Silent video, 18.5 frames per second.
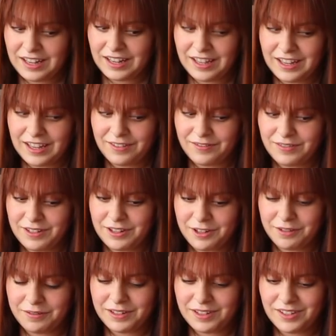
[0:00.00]
I have
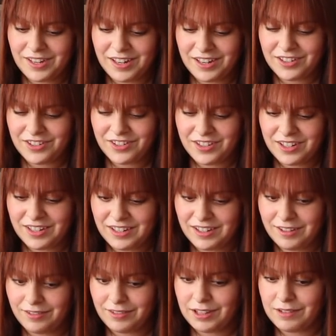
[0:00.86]
no
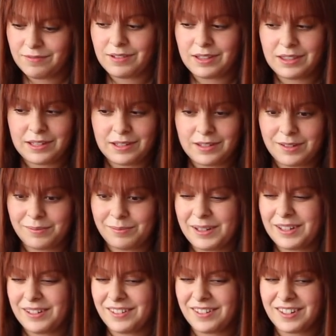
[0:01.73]
intention of giving this to
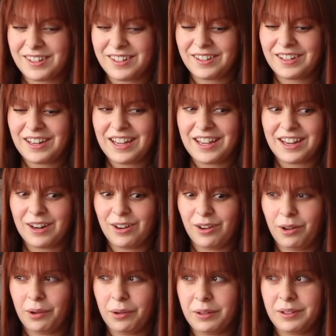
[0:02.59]
my daughter at
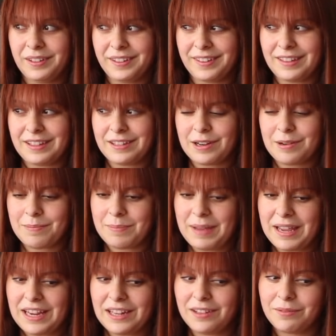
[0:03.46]
all. These are
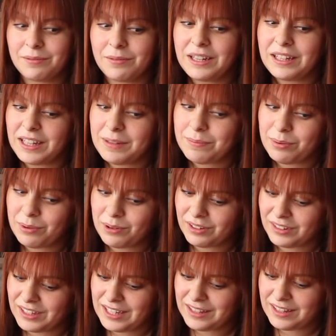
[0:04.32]
made really
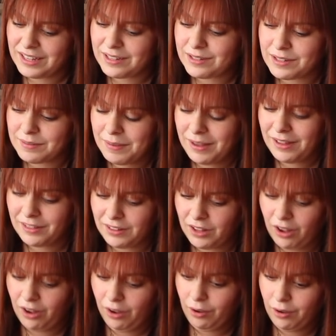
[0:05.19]
poorly. They
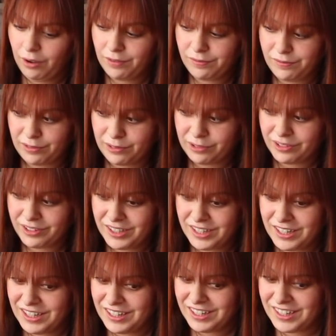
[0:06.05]
smell awful.
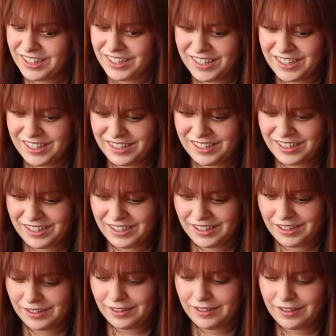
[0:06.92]

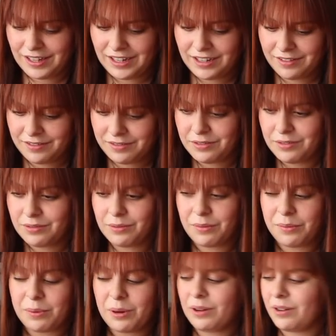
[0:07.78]
Uh, they don't
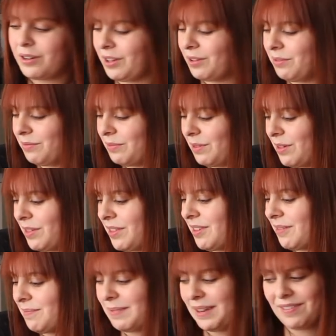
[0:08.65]
work
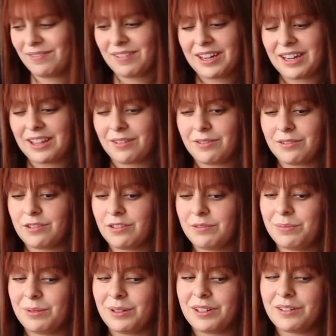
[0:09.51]
with my regular
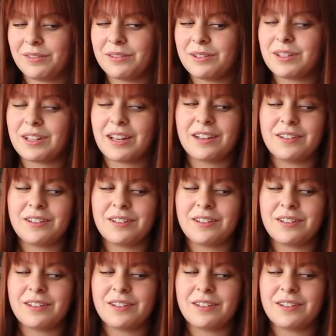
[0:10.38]
Duplos.